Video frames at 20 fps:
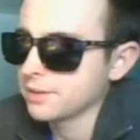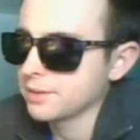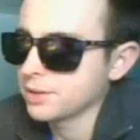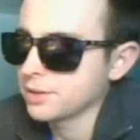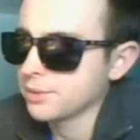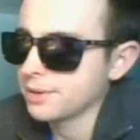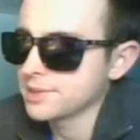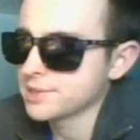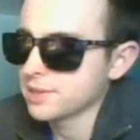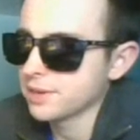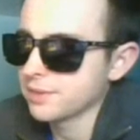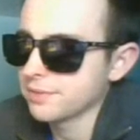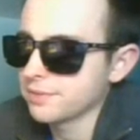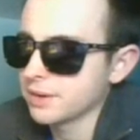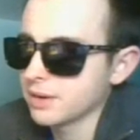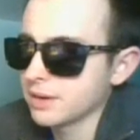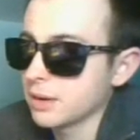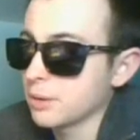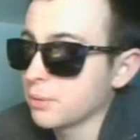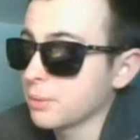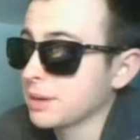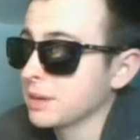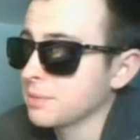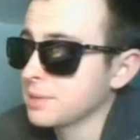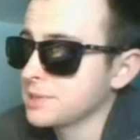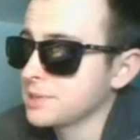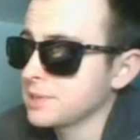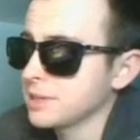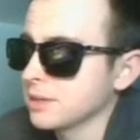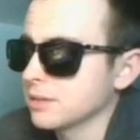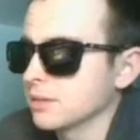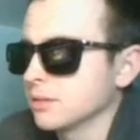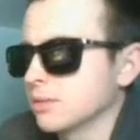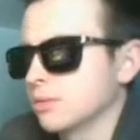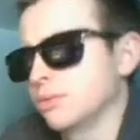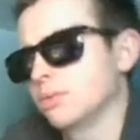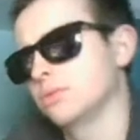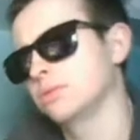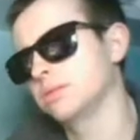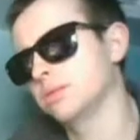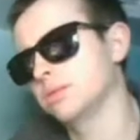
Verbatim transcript: Great stuff there. Are we going to be seeing... Oh,